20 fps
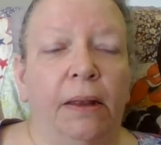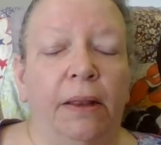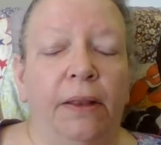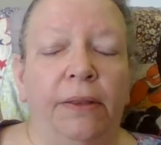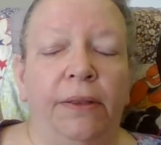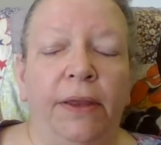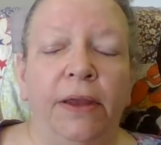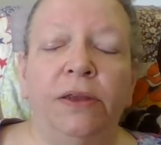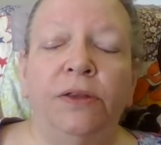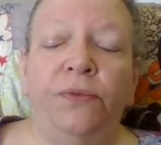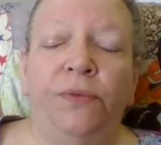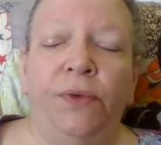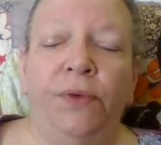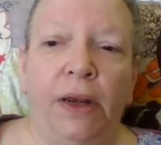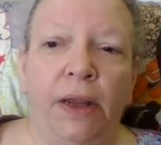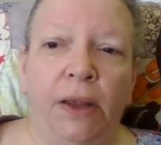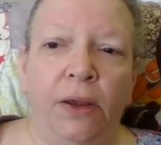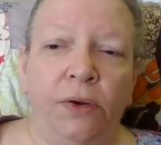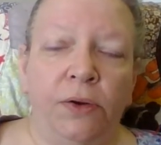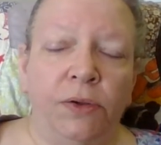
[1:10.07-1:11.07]
these
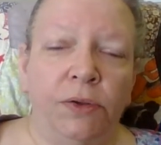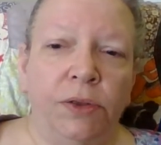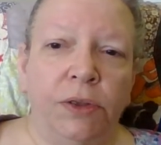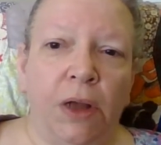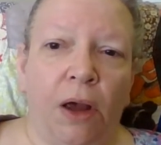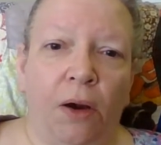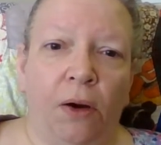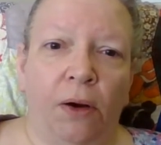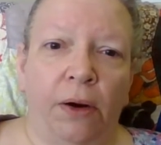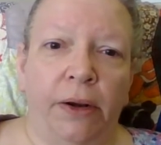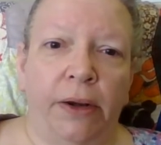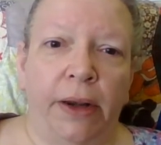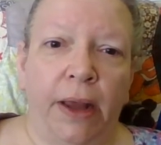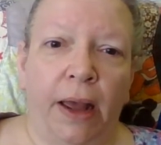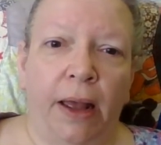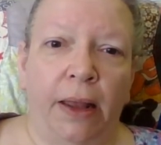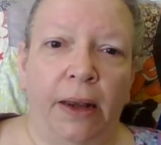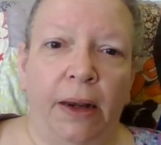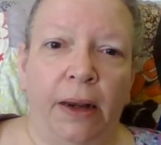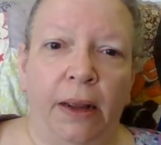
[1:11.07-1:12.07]
videos are
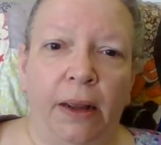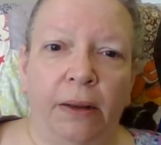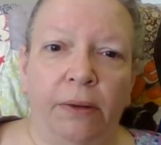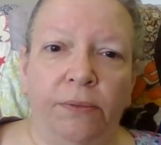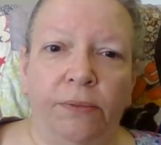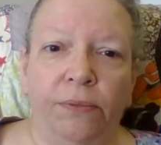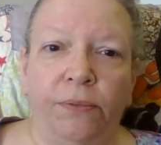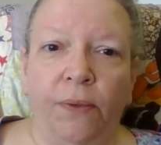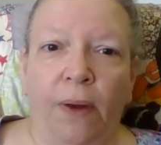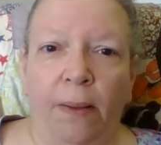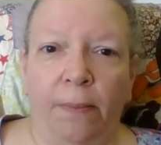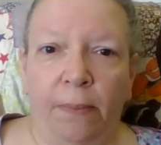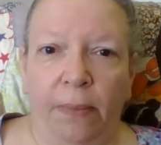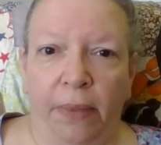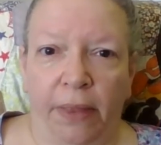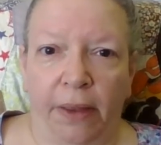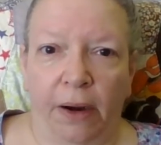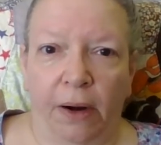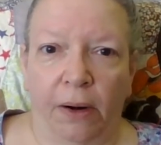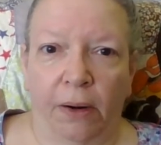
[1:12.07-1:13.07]
done from
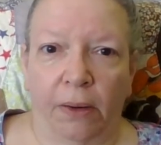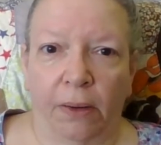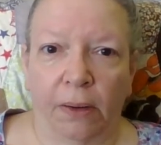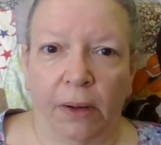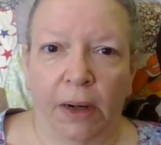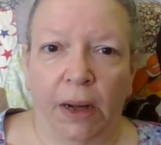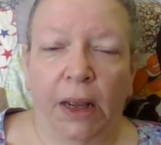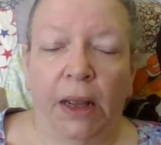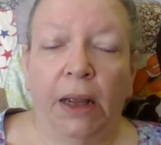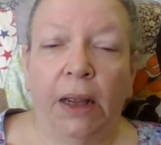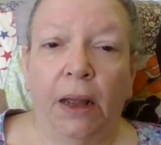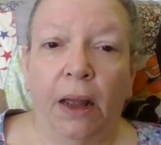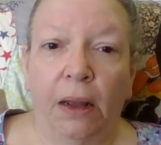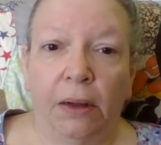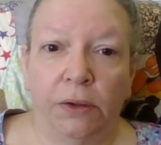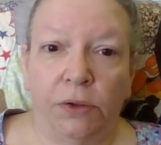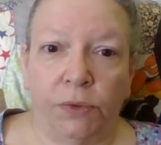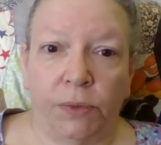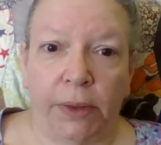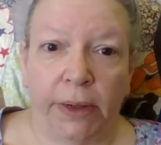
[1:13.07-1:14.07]
their
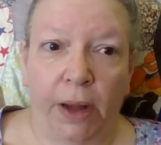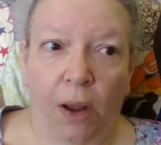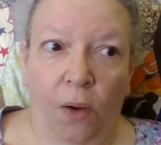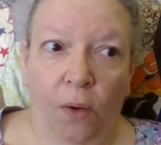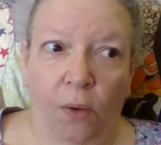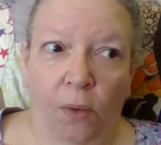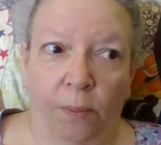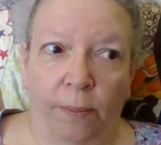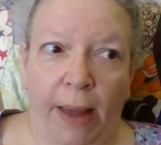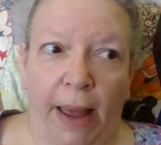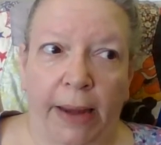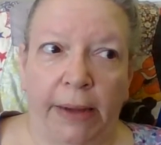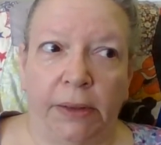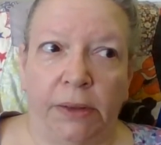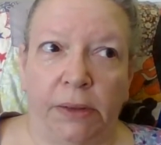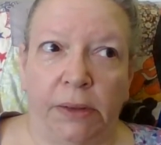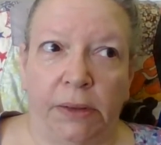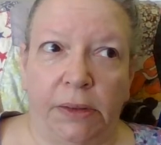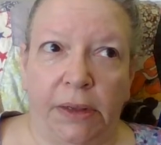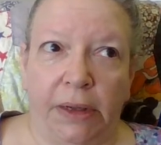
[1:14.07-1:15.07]
country home. I
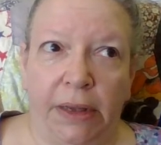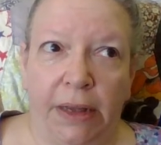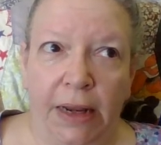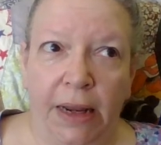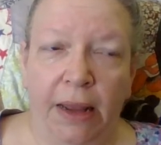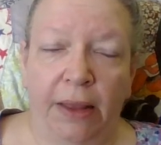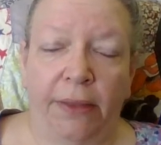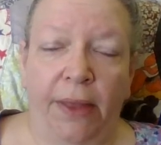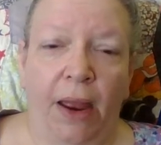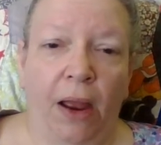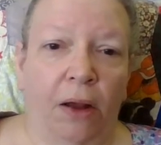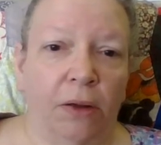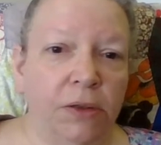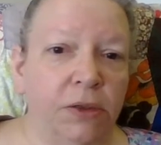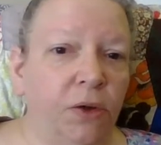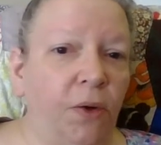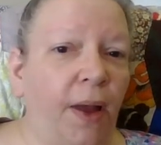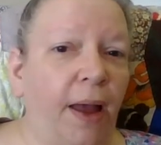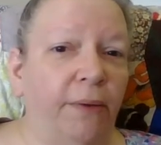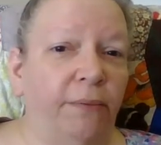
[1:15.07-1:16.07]
think they
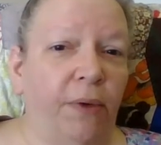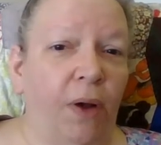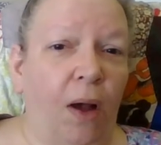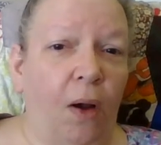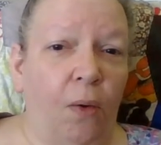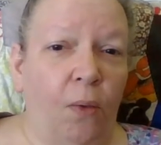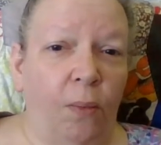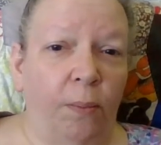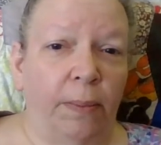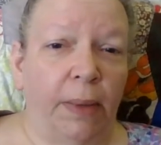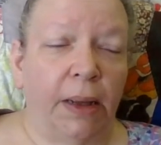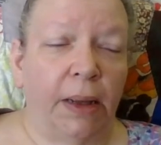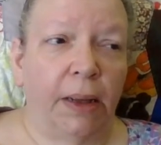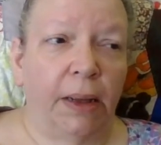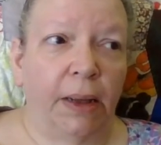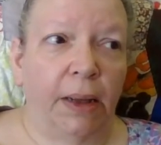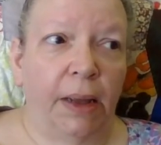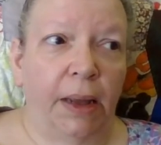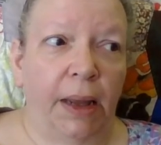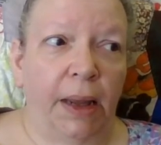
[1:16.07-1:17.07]
also have a home
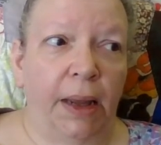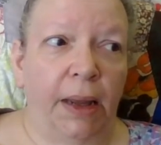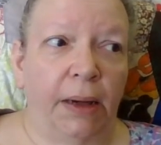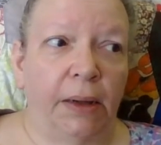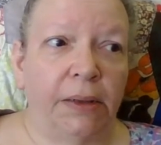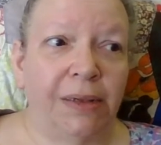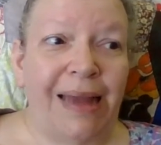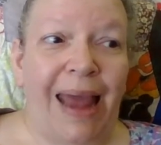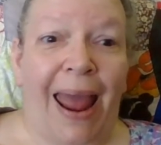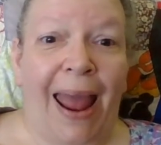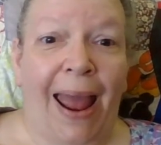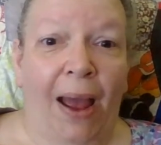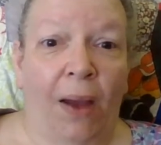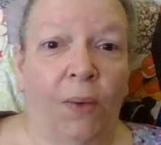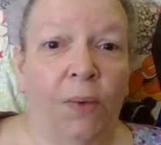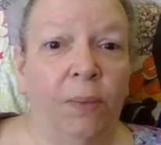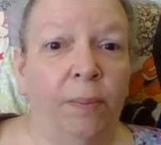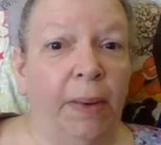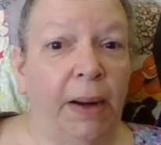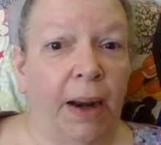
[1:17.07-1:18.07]
in
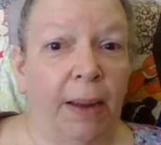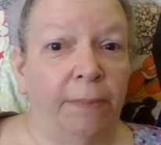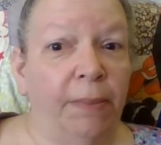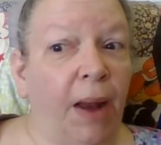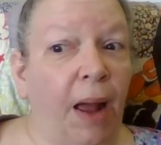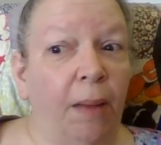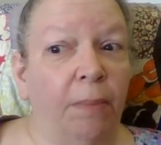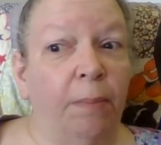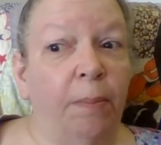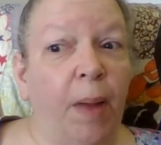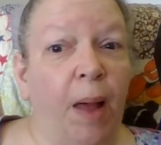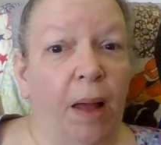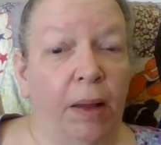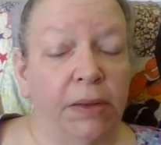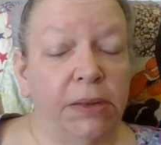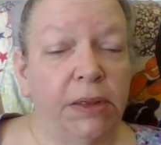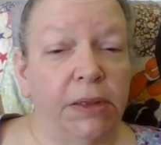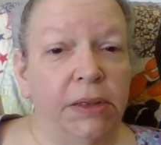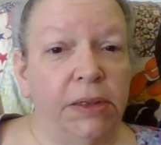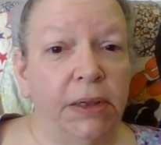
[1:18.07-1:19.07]
town, but I'm not
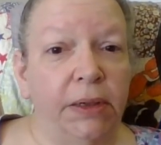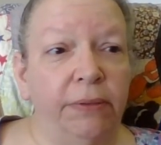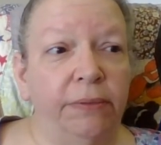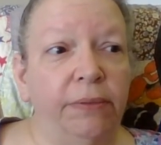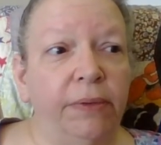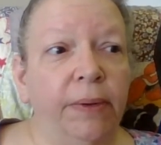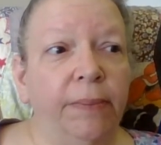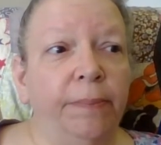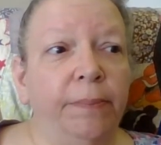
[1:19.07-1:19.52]
positive.